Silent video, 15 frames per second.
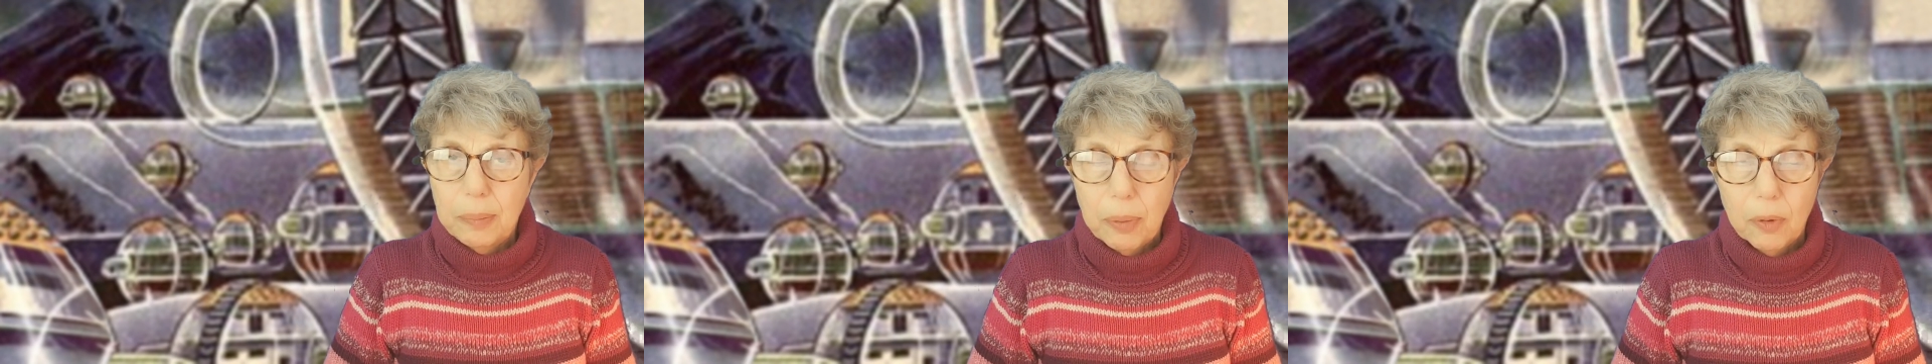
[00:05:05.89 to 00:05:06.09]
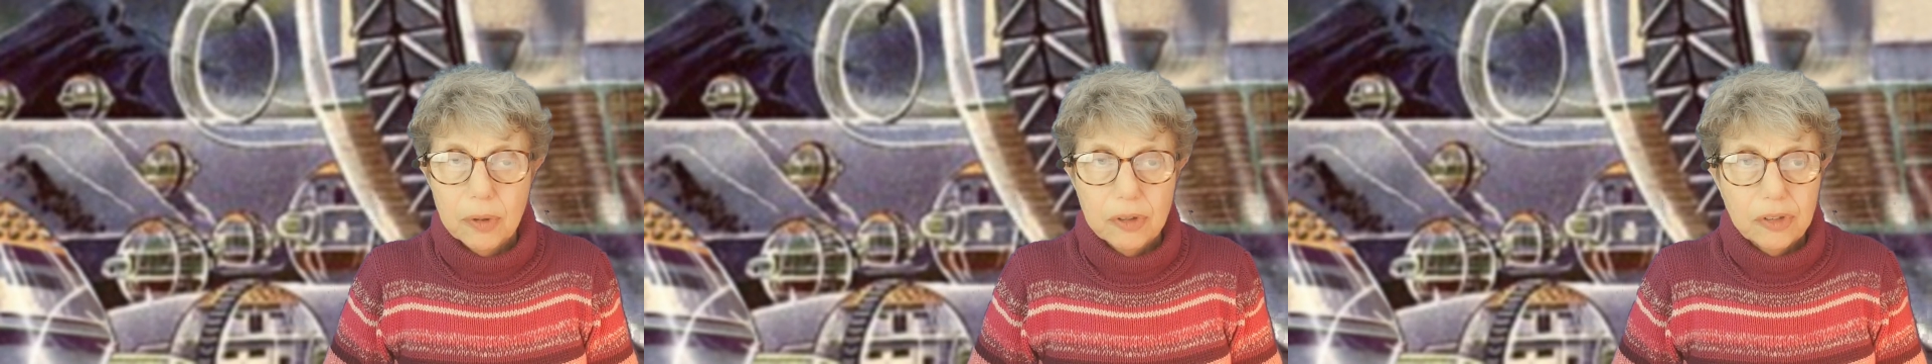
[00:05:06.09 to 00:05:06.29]

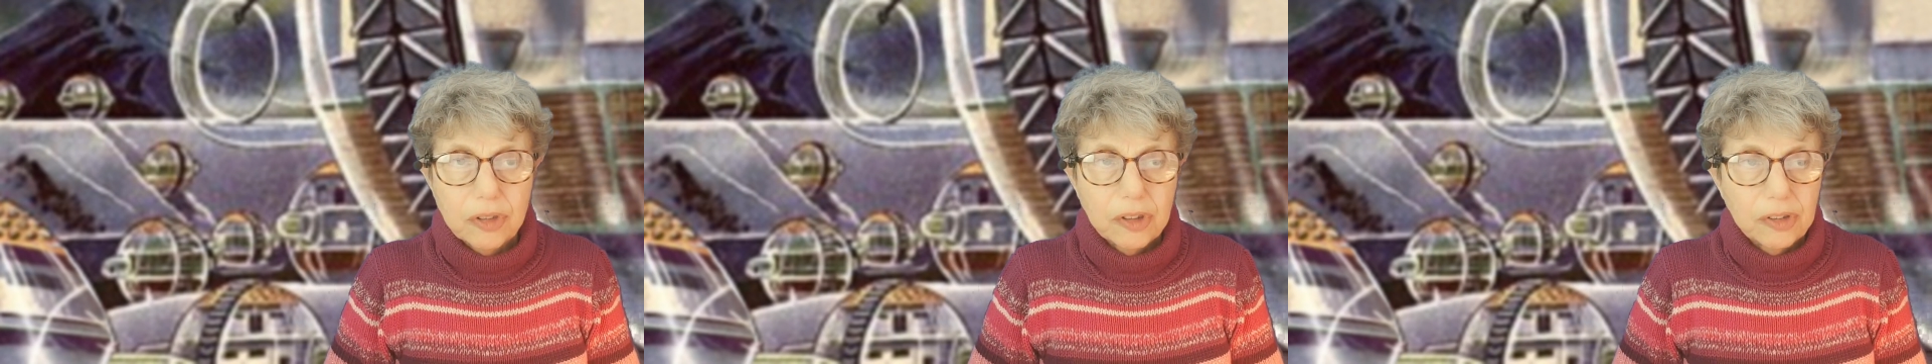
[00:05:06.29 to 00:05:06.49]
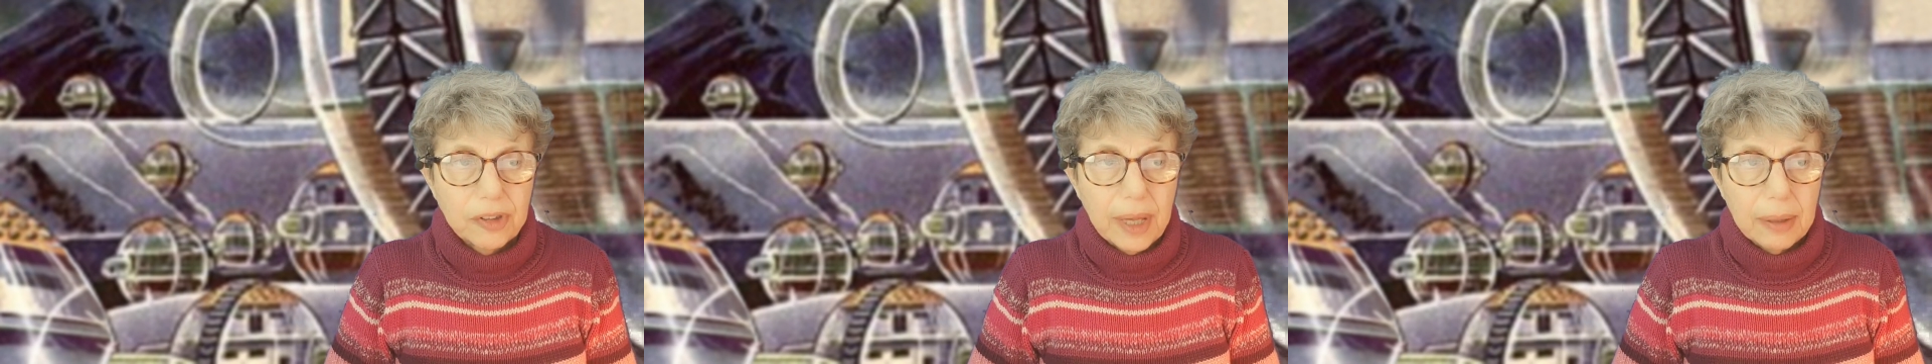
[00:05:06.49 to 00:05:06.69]
points
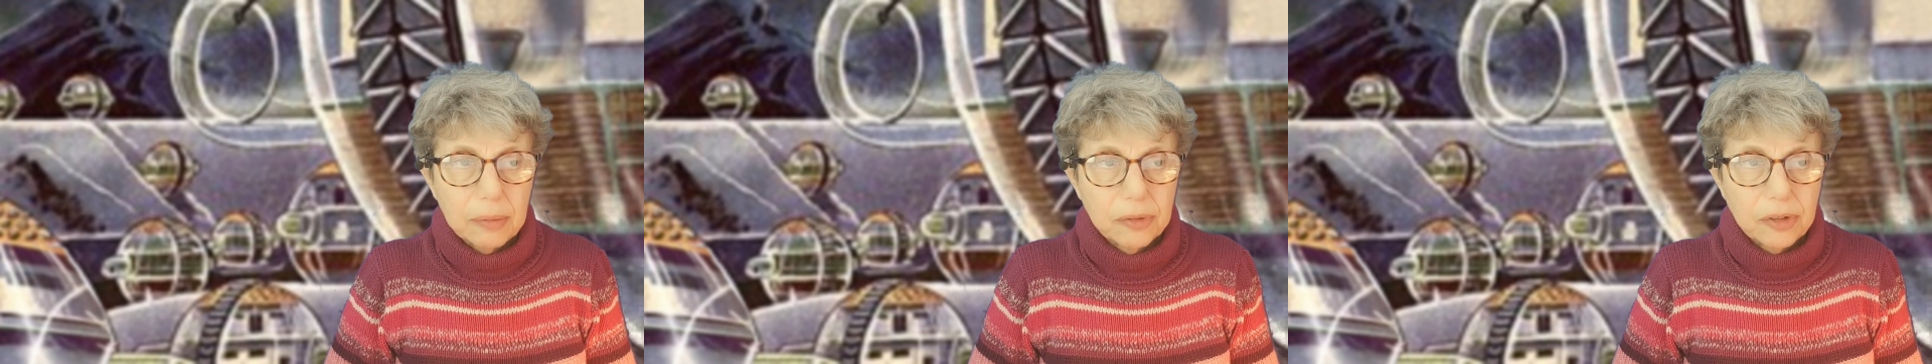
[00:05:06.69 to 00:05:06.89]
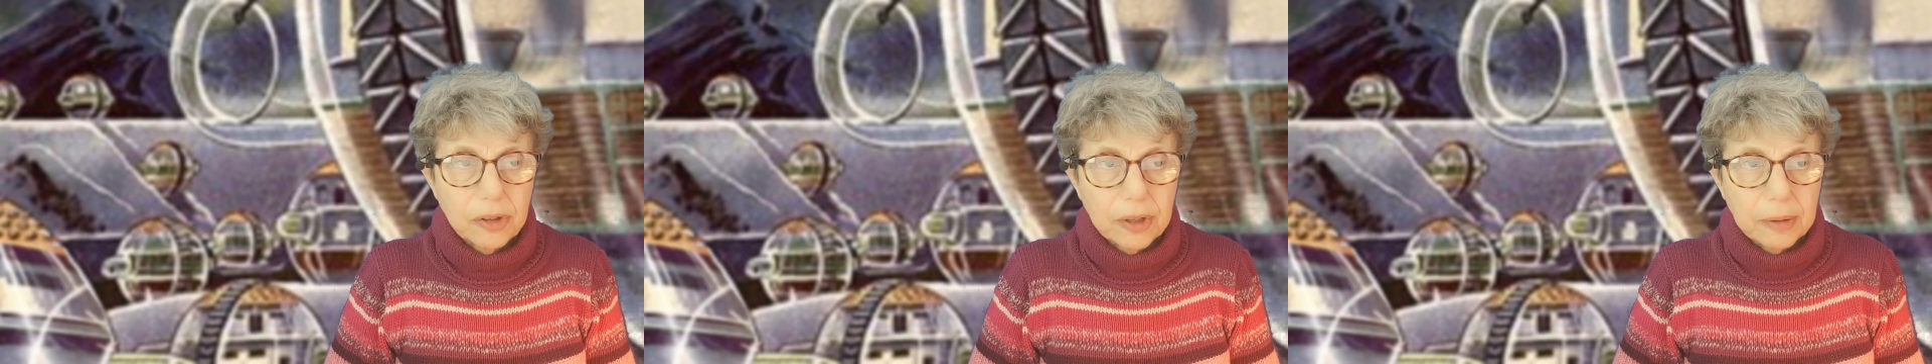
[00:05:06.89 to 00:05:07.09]
this
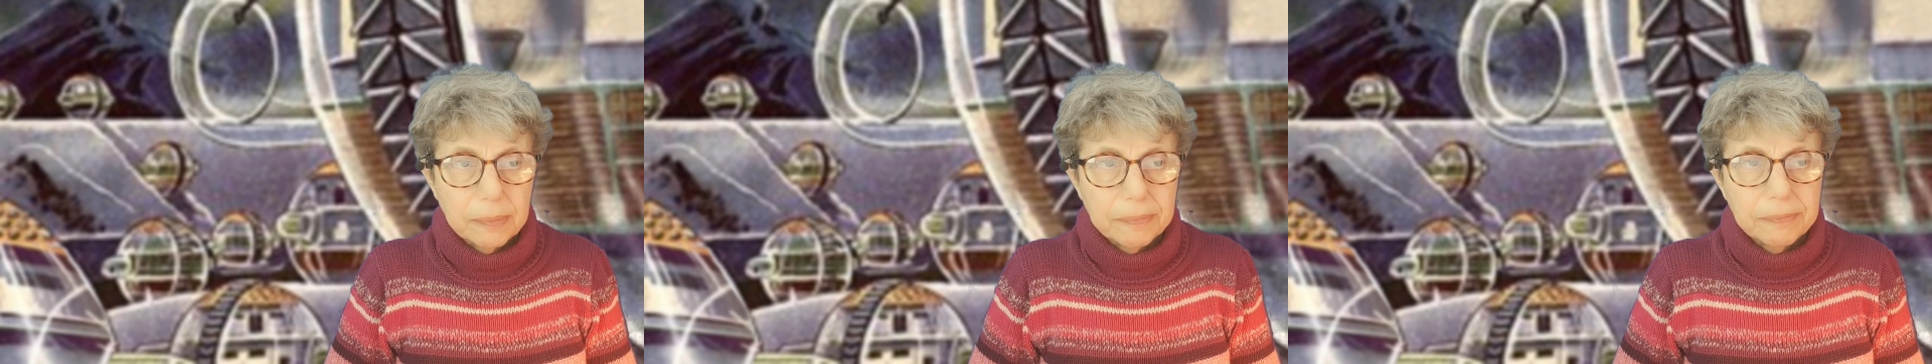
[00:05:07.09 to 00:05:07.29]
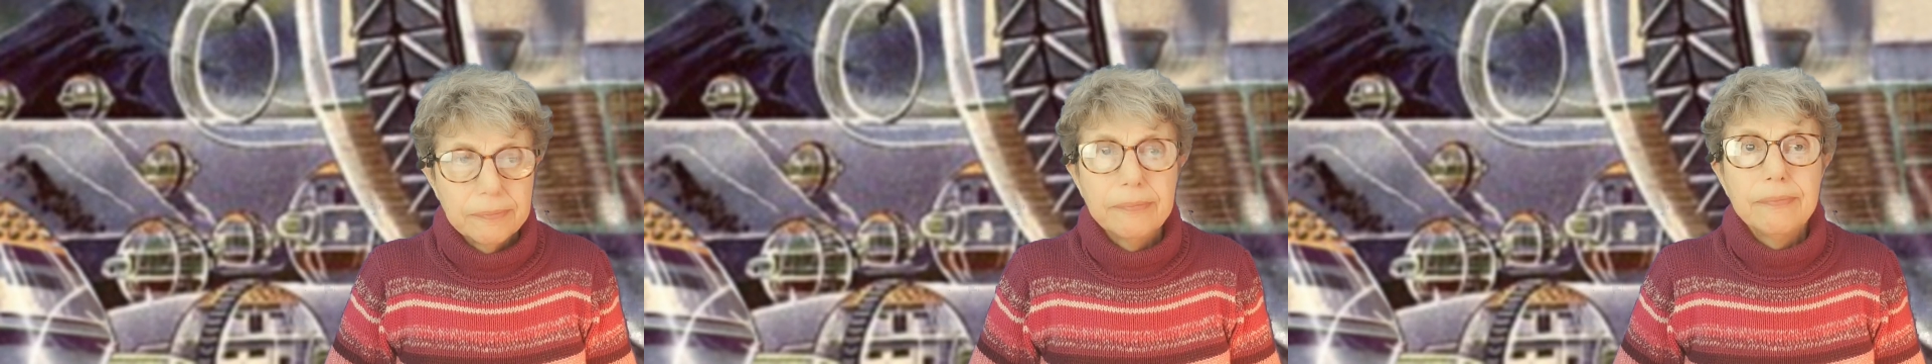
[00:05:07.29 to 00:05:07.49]
out to them.